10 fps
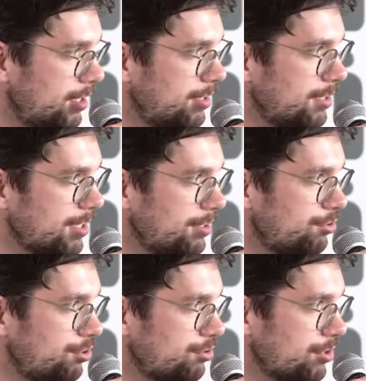in this
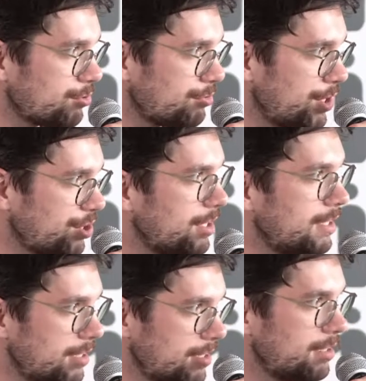energy
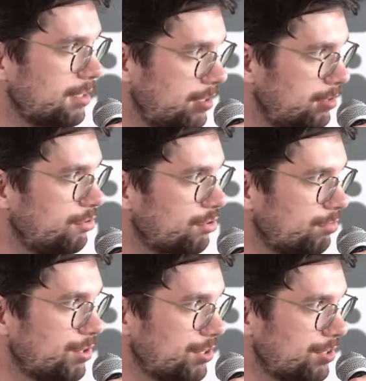transformation, I think that in
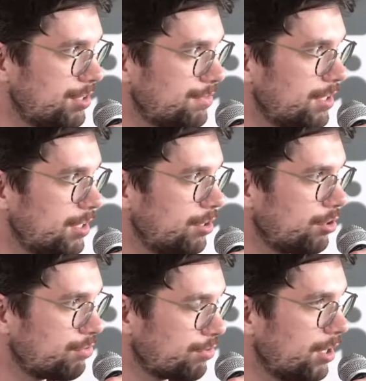Europe, there's this
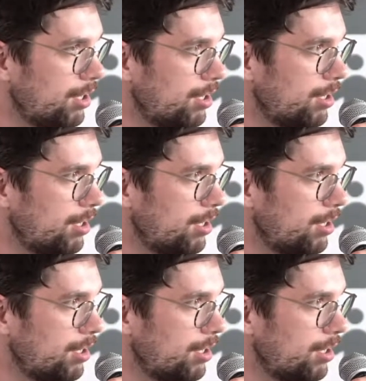feeling of,